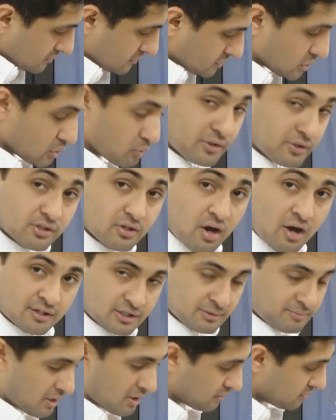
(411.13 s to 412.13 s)
so we
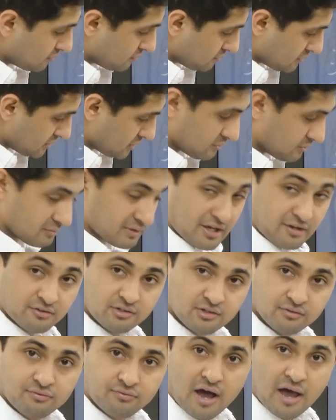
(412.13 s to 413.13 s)
talked about like
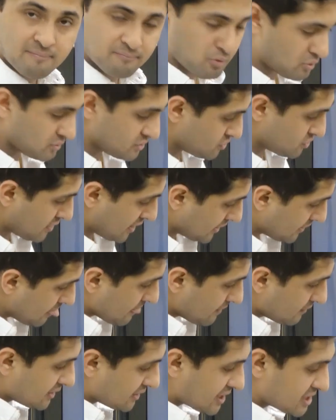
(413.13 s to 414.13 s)
the 5 bones, right?
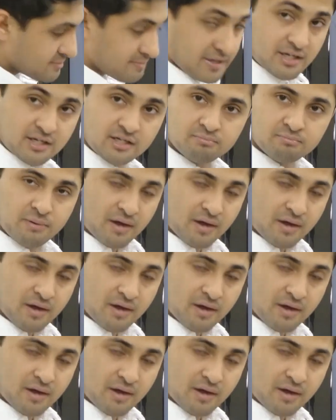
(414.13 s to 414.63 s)
That is making a